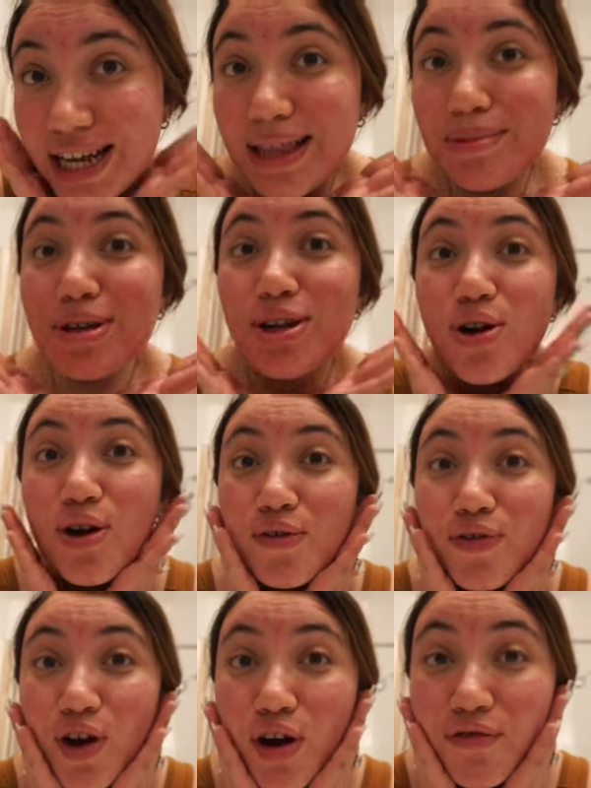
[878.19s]
And let me know
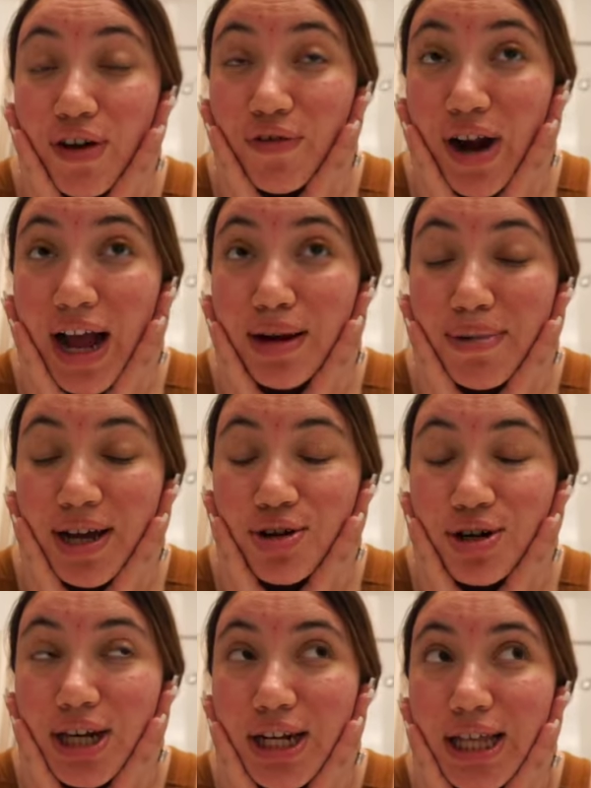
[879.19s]
if y'all have ever had
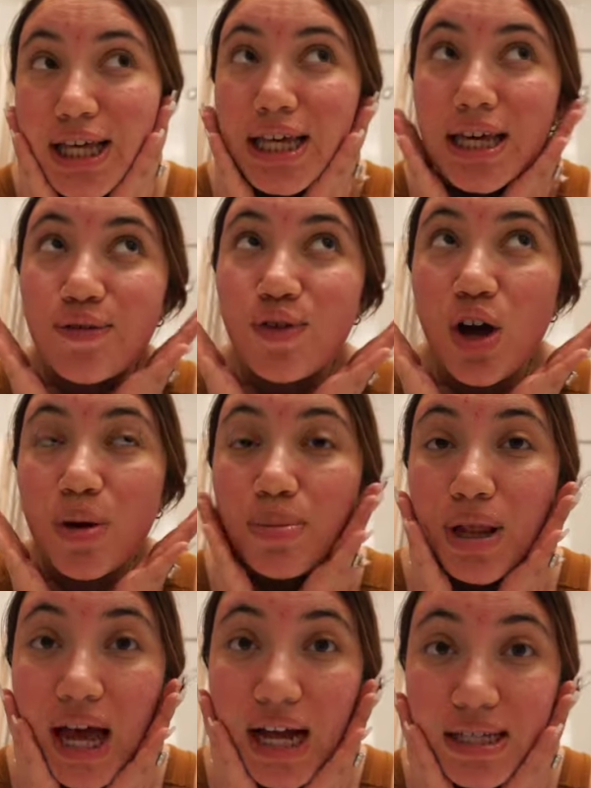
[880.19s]
microneedling, if y'all
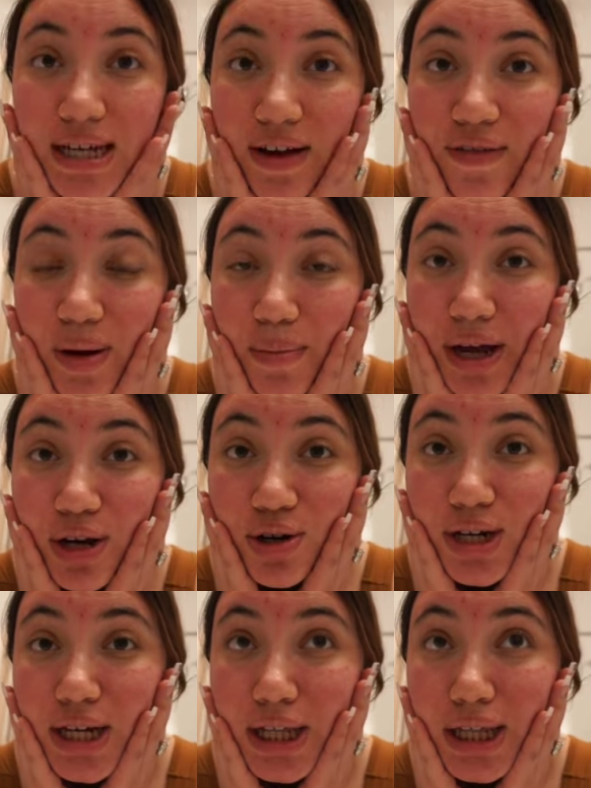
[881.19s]
plan to have
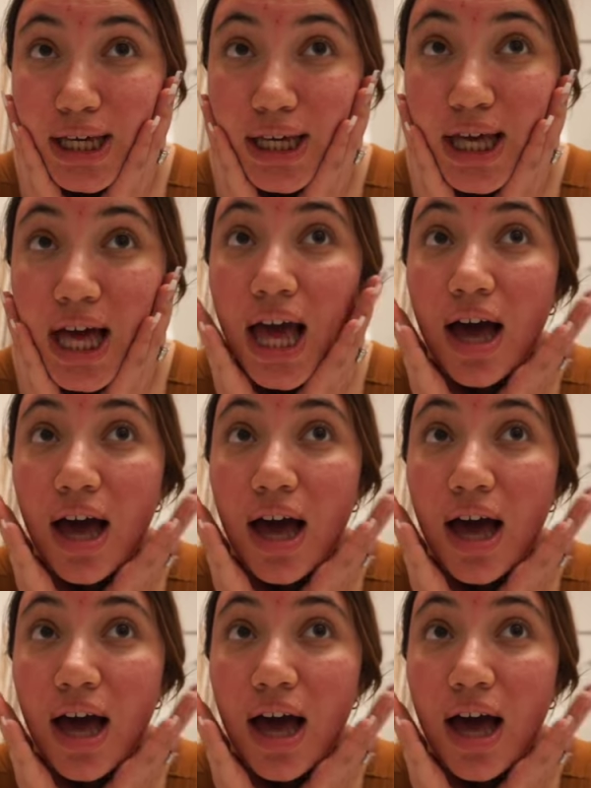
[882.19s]
microneedling.